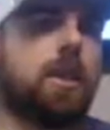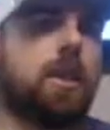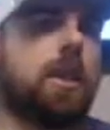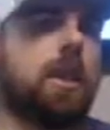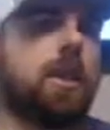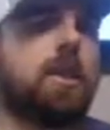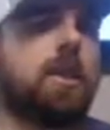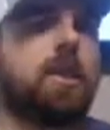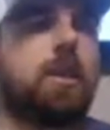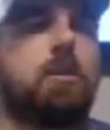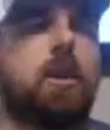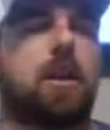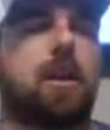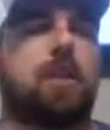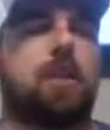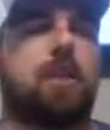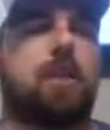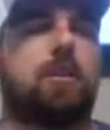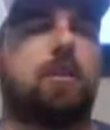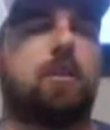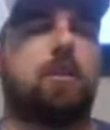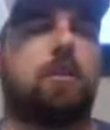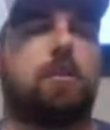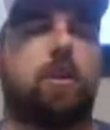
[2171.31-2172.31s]
Is that something that
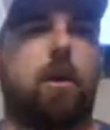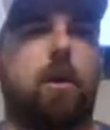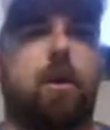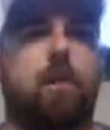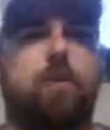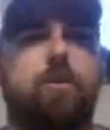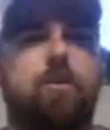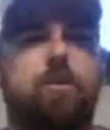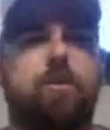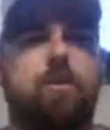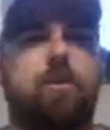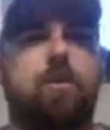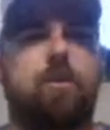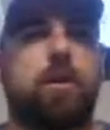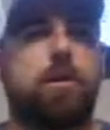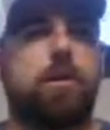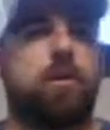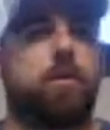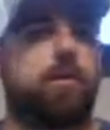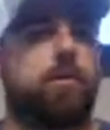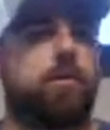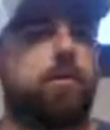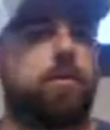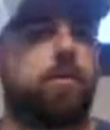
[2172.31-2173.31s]
you've evolved
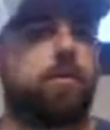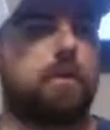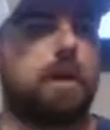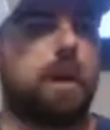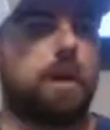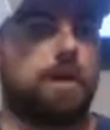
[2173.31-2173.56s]
with,